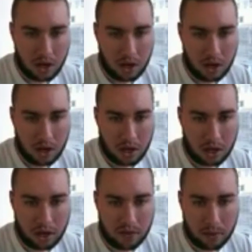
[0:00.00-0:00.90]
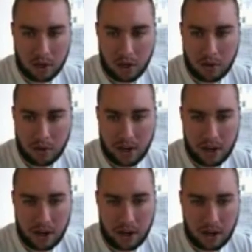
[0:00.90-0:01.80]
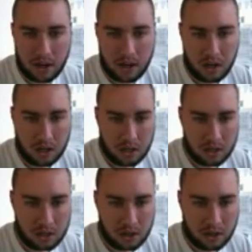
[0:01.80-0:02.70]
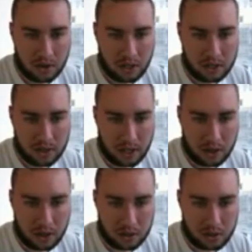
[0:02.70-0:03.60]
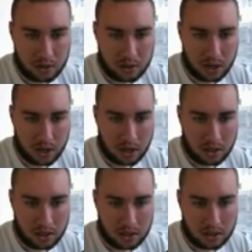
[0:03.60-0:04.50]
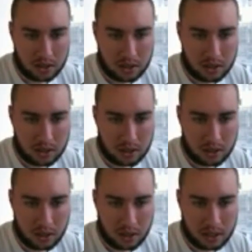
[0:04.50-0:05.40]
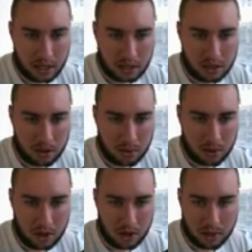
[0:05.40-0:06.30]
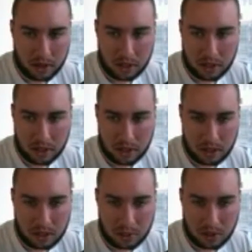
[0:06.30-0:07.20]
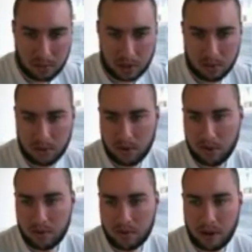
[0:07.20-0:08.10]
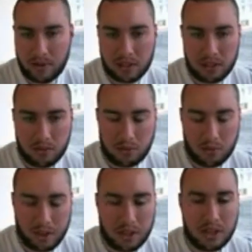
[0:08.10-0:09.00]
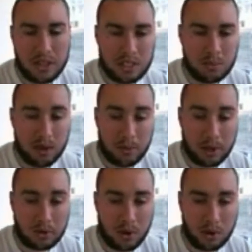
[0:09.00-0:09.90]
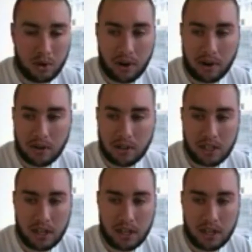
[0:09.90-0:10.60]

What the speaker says: low right here. So they're relatively equal to this October low, but that's pretty much what we're referencing. This is pretty much what we're referencing,